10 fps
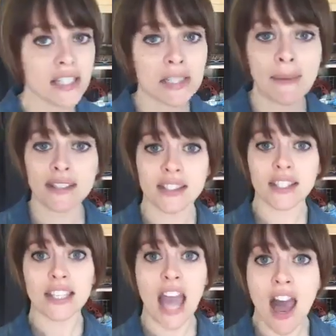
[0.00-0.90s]
is
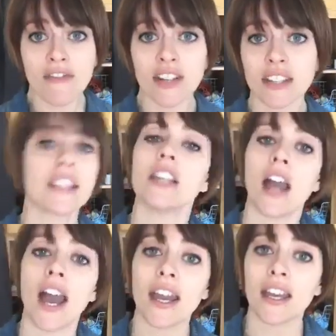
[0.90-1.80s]
basically everything that
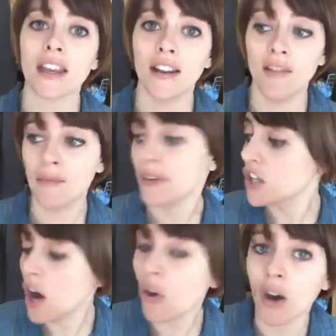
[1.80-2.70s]
I
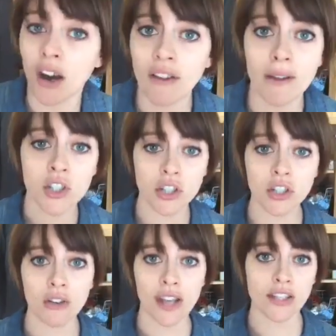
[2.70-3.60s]
know of. I'm sure
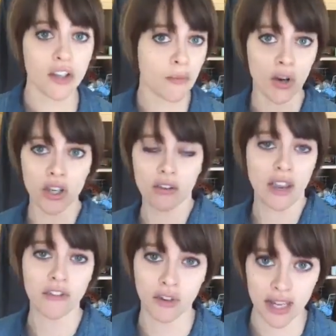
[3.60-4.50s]
you guys know more. You
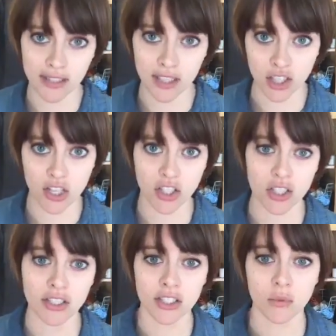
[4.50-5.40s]
gave great
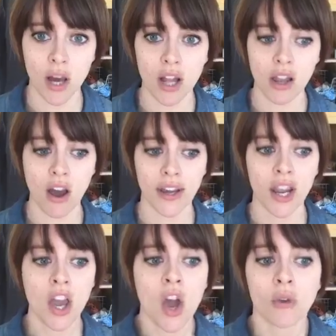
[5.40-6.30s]
suggestions as well
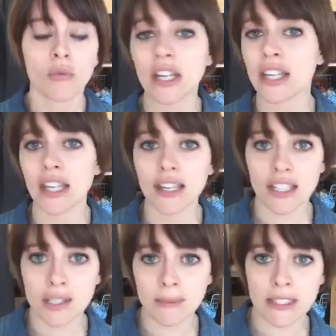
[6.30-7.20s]
on really
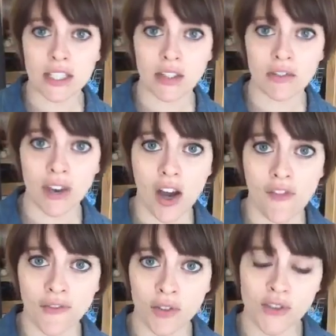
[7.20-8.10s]
inexpensive
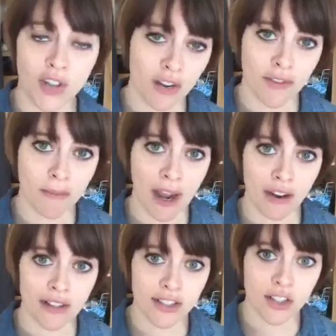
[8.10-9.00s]
food photography
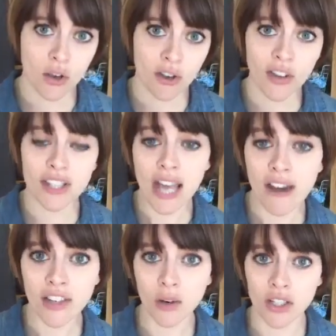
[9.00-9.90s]
backgrounds. So if you guys
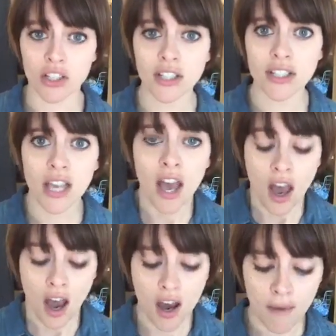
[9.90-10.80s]
have any questions,
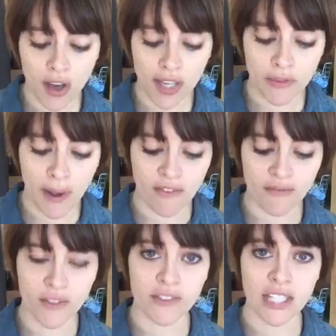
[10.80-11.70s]
I'll give you
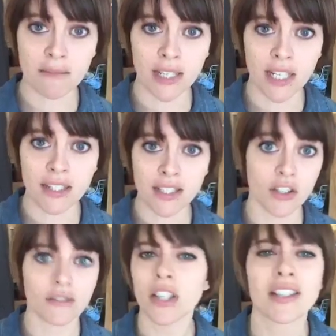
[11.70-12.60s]
about 15 minutes
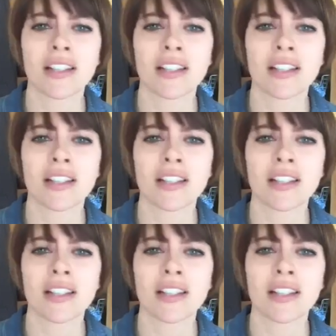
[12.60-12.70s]
or